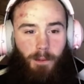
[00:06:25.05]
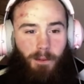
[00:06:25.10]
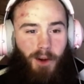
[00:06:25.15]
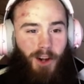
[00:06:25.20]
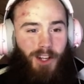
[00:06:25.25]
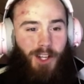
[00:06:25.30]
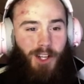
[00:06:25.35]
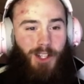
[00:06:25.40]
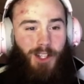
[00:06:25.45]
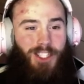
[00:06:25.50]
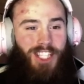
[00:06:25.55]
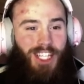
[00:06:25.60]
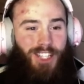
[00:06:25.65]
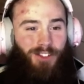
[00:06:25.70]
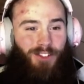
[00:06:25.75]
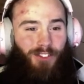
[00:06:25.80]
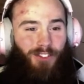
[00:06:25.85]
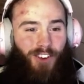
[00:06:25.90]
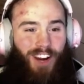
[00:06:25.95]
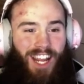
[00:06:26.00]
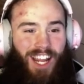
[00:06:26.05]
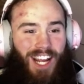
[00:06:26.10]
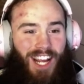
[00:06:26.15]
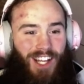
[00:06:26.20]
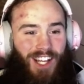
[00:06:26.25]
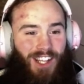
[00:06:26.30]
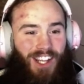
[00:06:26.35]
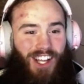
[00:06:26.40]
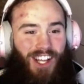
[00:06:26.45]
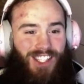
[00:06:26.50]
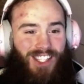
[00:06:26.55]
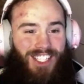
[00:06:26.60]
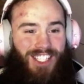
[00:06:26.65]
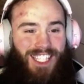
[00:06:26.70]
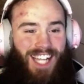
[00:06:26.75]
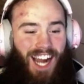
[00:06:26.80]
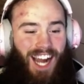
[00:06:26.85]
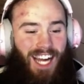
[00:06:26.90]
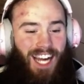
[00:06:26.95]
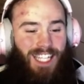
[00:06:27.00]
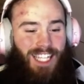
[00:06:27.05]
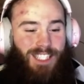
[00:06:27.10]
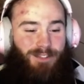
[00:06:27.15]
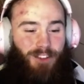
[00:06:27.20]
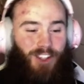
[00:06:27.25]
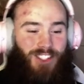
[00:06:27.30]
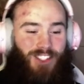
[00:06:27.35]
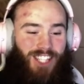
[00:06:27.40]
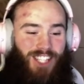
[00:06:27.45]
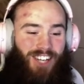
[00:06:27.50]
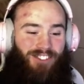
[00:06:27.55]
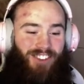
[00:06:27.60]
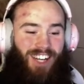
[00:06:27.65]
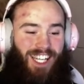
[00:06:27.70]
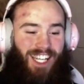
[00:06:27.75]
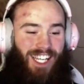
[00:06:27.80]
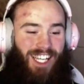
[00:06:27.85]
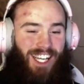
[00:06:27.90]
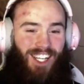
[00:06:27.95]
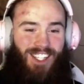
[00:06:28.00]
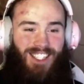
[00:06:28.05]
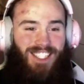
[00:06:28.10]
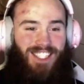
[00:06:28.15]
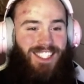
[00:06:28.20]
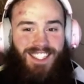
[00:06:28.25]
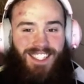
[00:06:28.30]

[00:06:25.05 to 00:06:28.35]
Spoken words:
produces freaking Lil Sky's music videos.